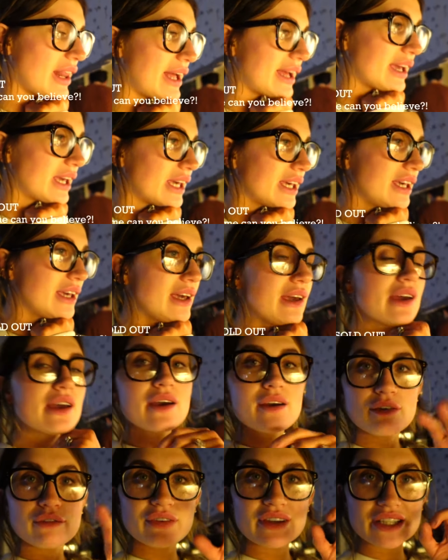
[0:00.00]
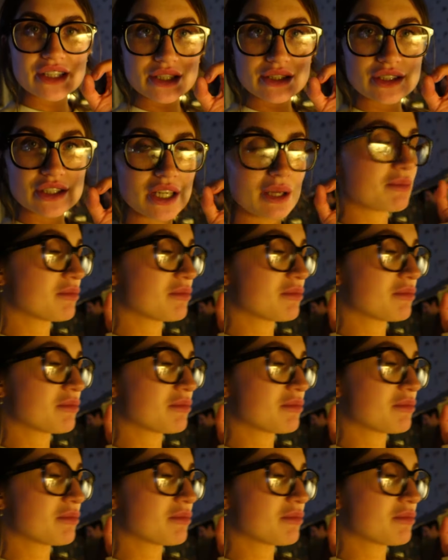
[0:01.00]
like fish and chip